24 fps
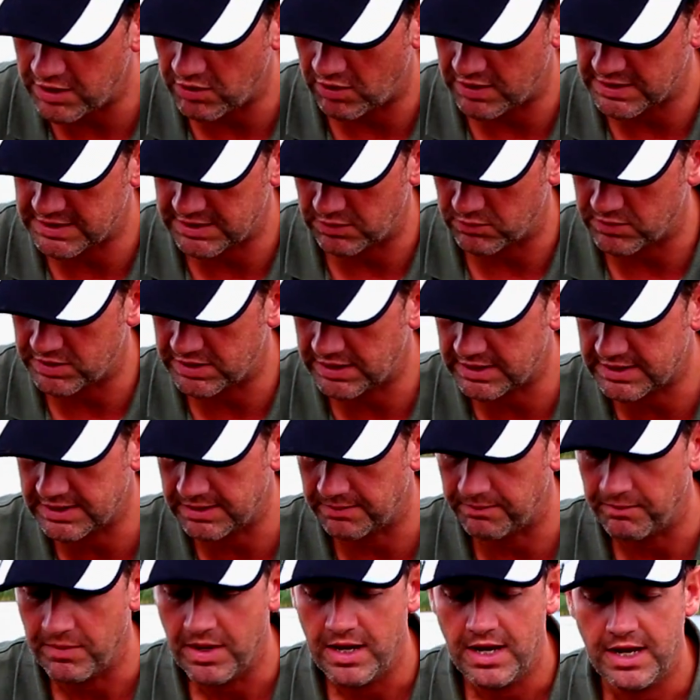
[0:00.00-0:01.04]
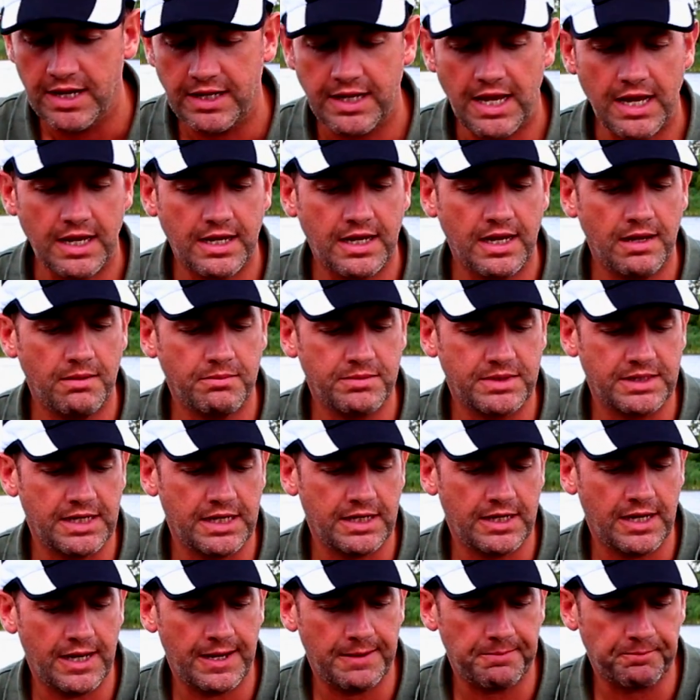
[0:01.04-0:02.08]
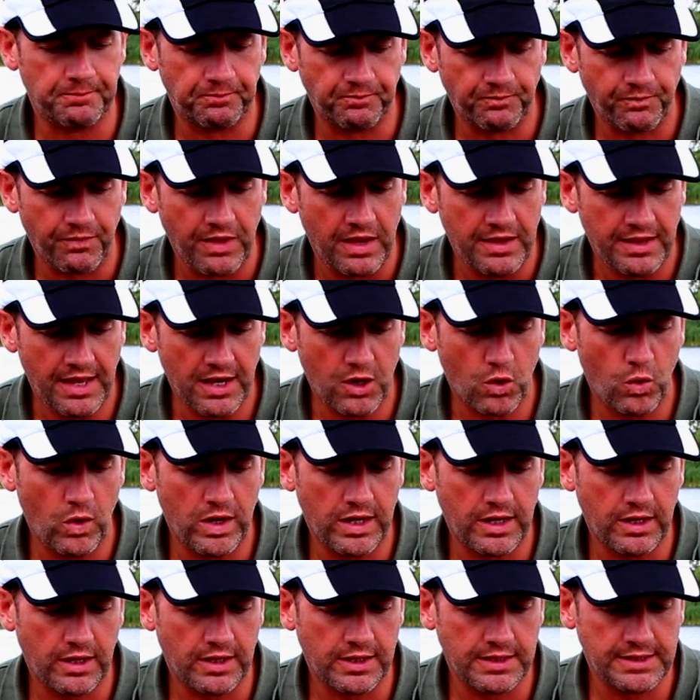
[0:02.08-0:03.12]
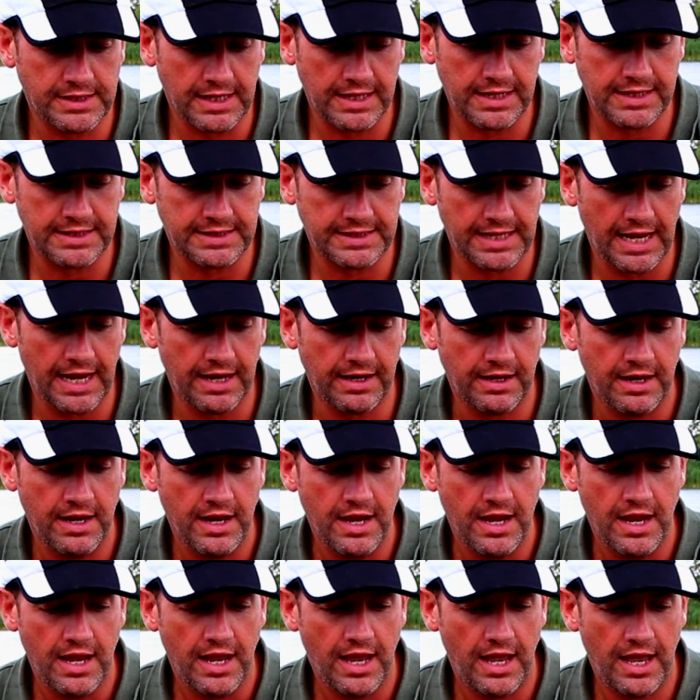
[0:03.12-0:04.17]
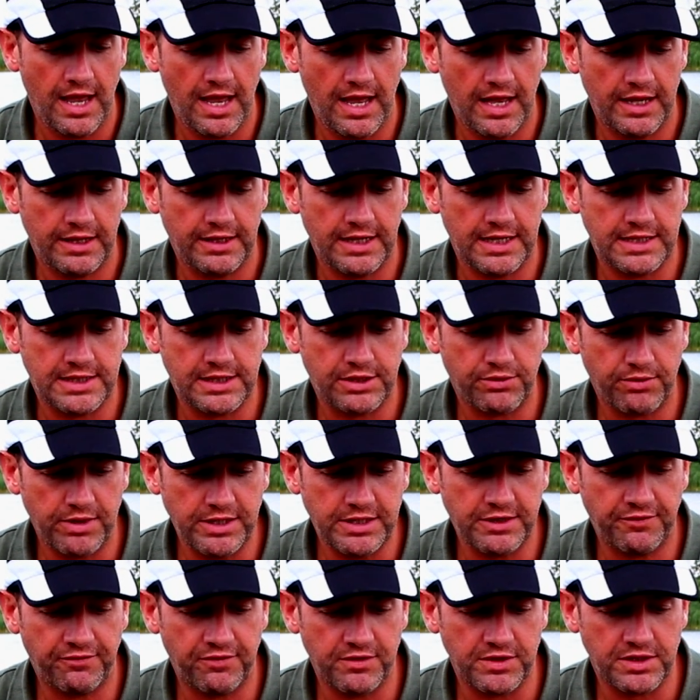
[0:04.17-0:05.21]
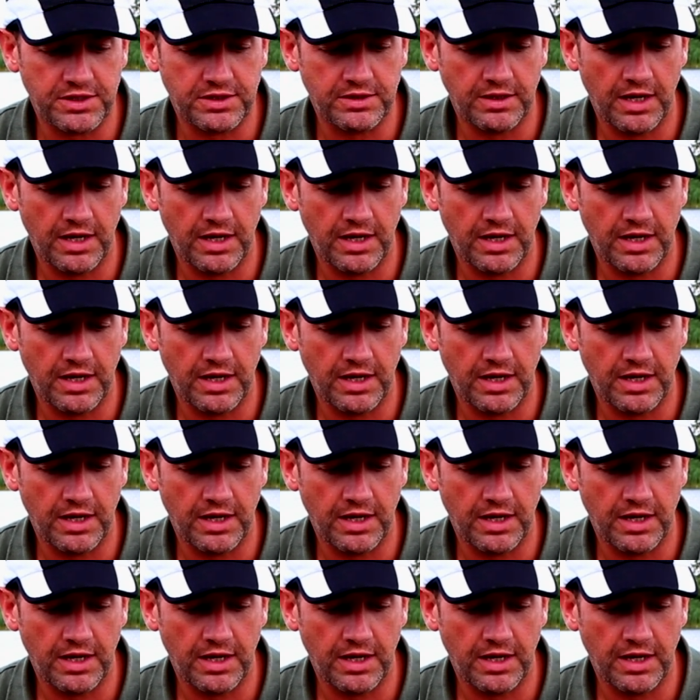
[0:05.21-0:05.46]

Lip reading: nice little system. That comes in that quick sinker set. There's three different